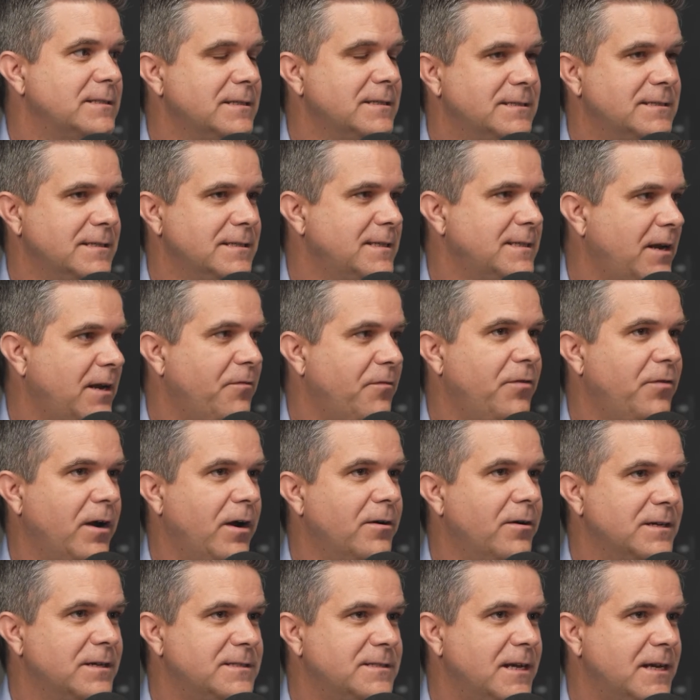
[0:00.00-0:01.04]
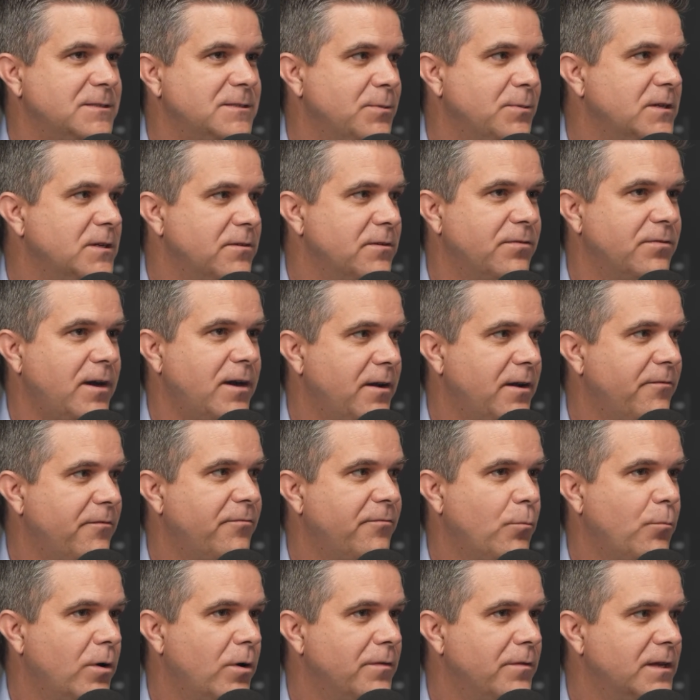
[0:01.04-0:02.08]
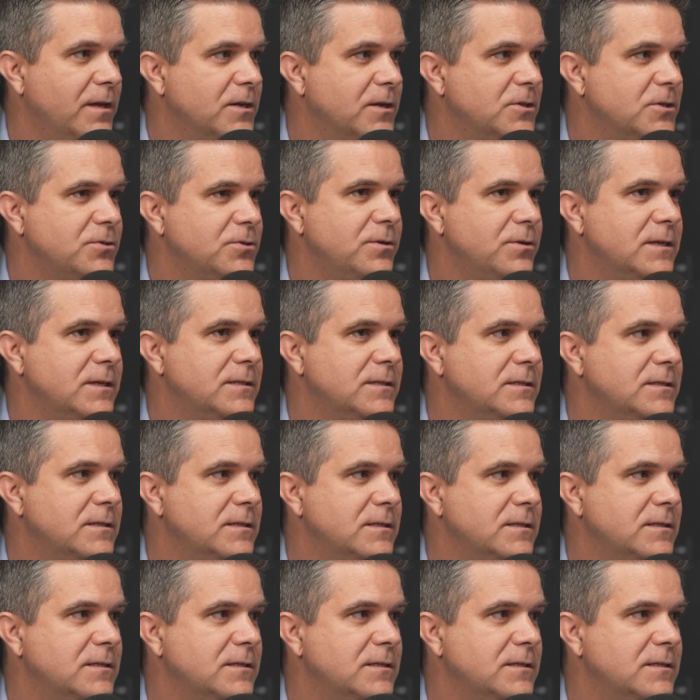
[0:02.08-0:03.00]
Is that a fair assessment of kind of where the industry is?